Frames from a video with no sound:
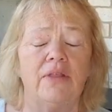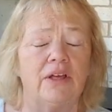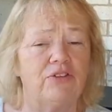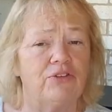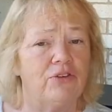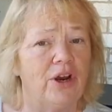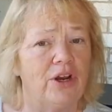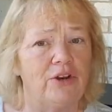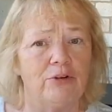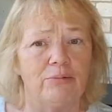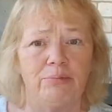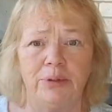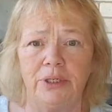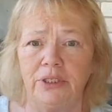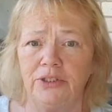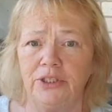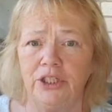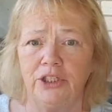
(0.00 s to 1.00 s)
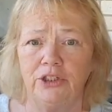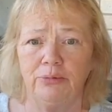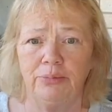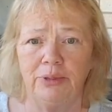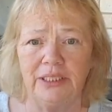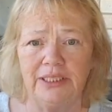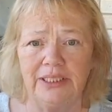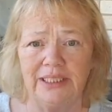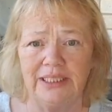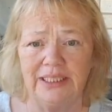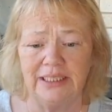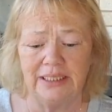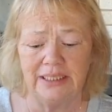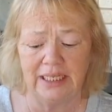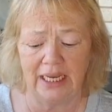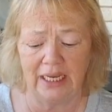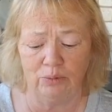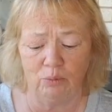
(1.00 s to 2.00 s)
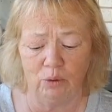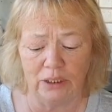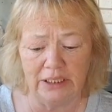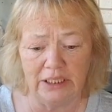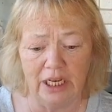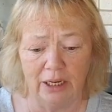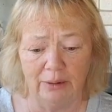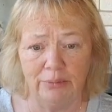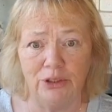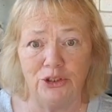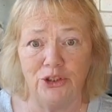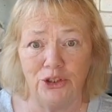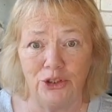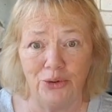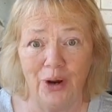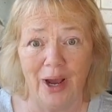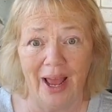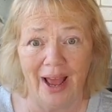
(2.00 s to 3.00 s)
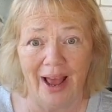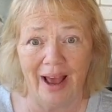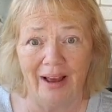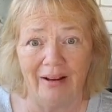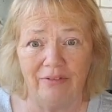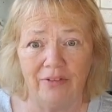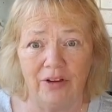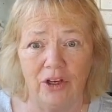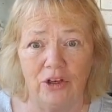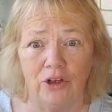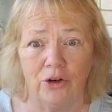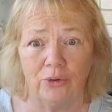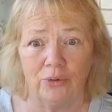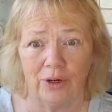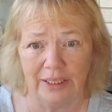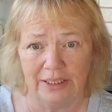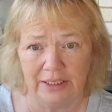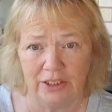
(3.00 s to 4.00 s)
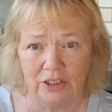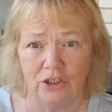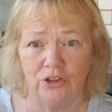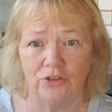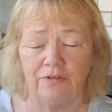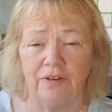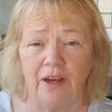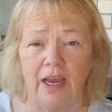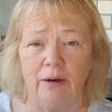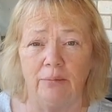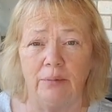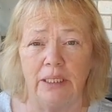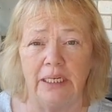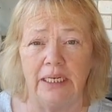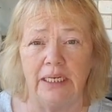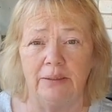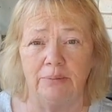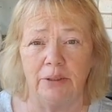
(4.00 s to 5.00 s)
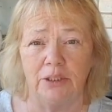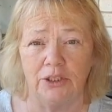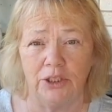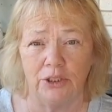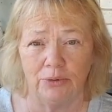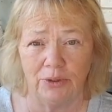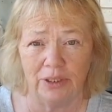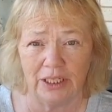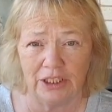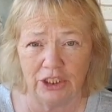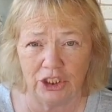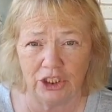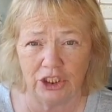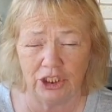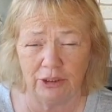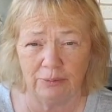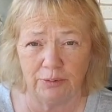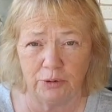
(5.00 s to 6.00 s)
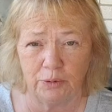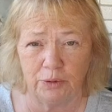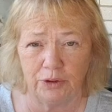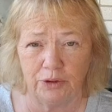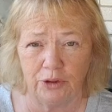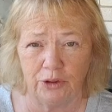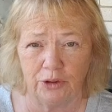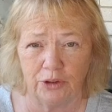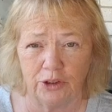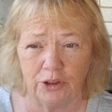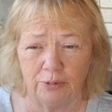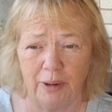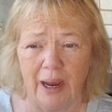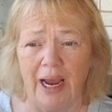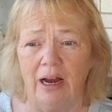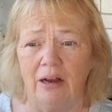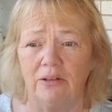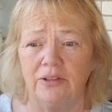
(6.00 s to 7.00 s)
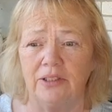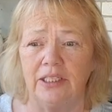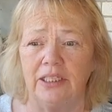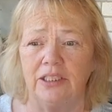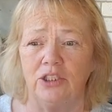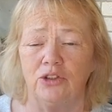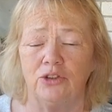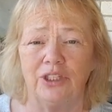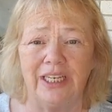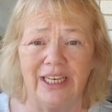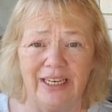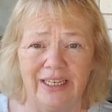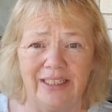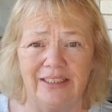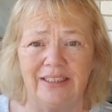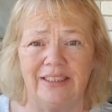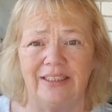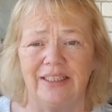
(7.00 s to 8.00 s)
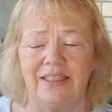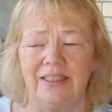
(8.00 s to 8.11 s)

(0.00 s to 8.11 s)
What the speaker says: That's right. You're building your business. And what time you do have, you're raising your family and building relationships with your spouse and your kids.